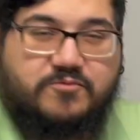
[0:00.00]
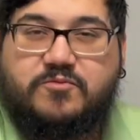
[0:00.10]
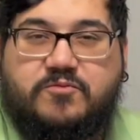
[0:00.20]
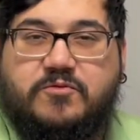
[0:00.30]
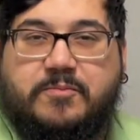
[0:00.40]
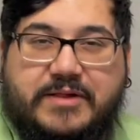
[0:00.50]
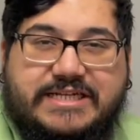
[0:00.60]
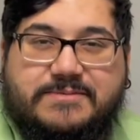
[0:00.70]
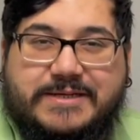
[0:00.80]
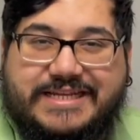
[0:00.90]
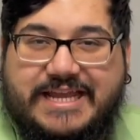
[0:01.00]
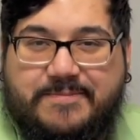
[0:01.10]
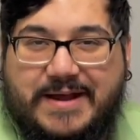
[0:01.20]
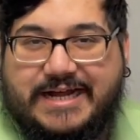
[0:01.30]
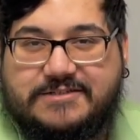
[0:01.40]
Replacement
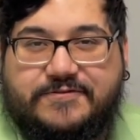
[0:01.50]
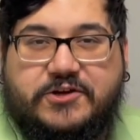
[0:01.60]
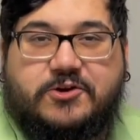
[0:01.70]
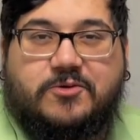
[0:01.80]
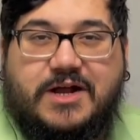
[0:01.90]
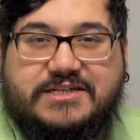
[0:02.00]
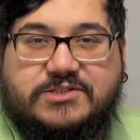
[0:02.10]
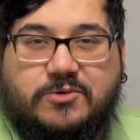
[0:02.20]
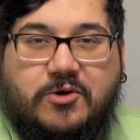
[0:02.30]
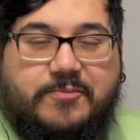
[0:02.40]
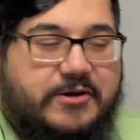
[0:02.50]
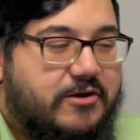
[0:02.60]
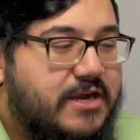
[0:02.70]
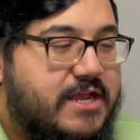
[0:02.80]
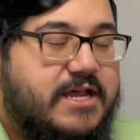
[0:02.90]
keypads for your garage door opener.
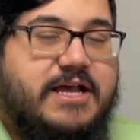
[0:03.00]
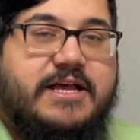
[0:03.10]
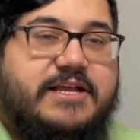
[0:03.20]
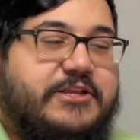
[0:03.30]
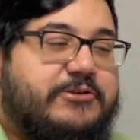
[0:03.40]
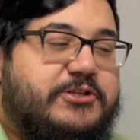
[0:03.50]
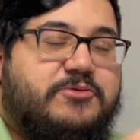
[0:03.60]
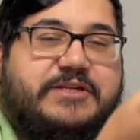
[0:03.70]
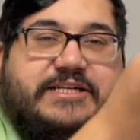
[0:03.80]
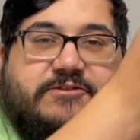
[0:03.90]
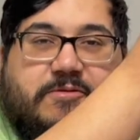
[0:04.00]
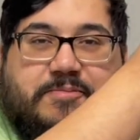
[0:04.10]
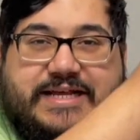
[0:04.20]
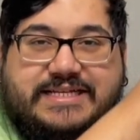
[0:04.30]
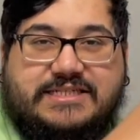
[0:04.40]
You do need to
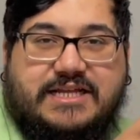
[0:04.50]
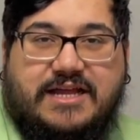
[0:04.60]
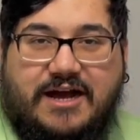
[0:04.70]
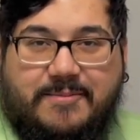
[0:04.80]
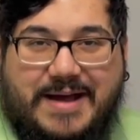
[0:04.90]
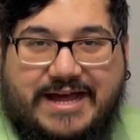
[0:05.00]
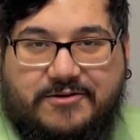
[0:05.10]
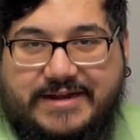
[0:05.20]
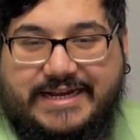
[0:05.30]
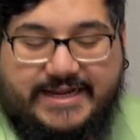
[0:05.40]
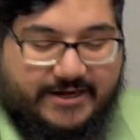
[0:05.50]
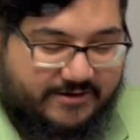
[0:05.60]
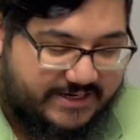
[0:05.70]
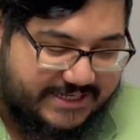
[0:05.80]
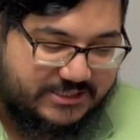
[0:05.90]
replace a battery in here.
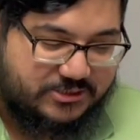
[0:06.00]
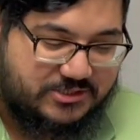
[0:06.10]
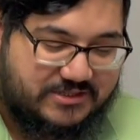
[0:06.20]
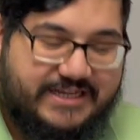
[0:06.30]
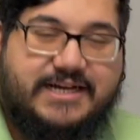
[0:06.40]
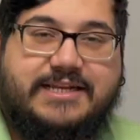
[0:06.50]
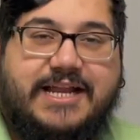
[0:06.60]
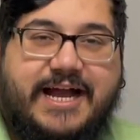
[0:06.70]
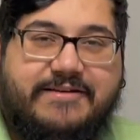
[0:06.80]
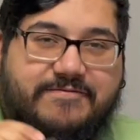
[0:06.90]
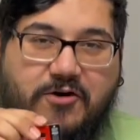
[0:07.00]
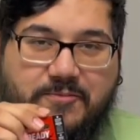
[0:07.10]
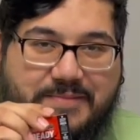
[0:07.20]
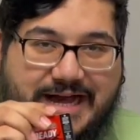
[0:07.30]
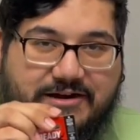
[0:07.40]
It's usually a
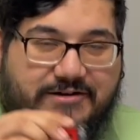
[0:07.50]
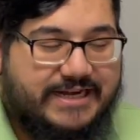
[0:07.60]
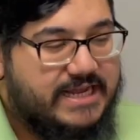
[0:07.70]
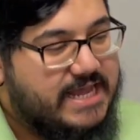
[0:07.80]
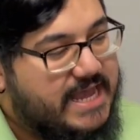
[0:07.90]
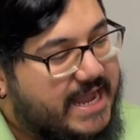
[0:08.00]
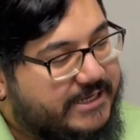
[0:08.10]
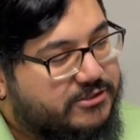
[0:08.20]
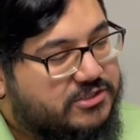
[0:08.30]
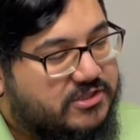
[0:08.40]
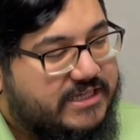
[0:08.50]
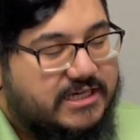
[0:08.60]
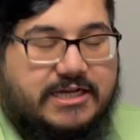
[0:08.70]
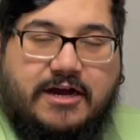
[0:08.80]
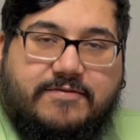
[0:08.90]
9-volt battery, and usually the
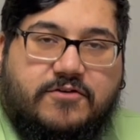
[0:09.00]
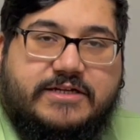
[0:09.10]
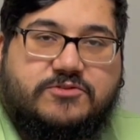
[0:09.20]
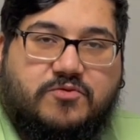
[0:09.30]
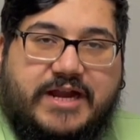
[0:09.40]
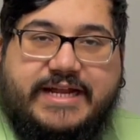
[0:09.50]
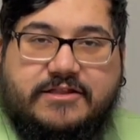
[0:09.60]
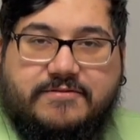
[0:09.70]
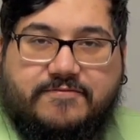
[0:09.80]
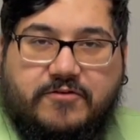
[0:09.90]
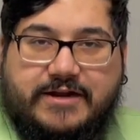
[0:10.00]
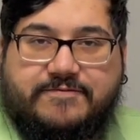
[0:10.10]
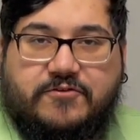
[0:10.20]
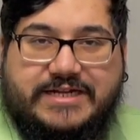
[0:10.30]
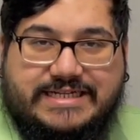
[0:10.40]
cover is right in the front
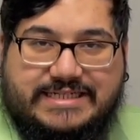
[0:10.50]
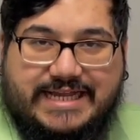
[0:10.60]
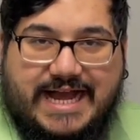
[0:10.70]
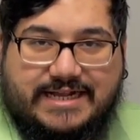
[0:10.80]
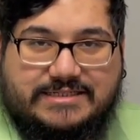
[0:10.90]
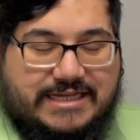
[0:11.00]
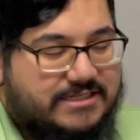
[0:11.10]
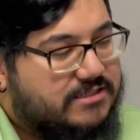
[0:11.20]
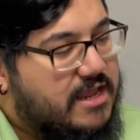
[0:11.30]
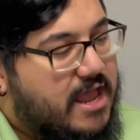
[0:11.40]
for easy access.